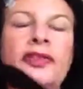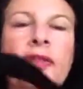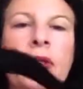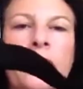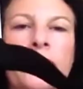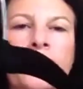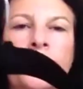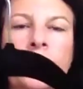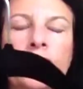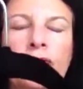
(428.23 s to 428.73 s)
You
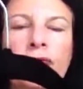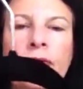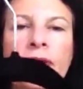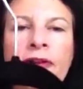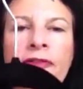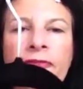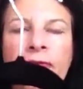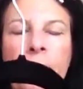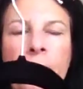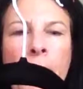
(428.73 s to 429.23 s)
get three
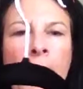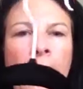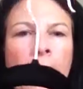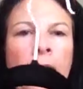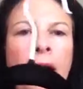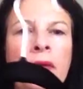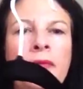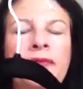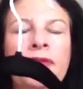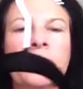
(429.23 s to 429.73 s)
for a
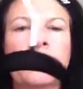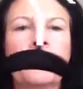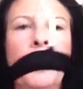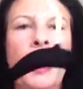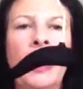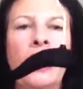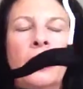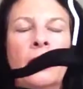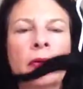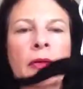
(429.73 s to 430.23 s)
pound in
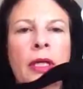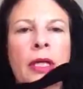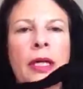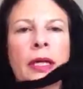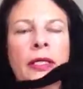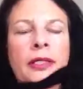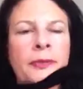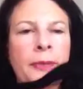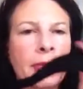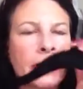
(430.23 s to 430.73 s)

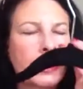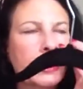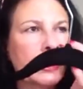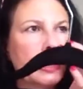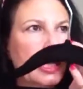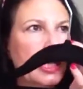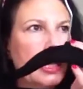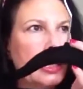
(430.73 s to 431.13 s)
Poundland, but in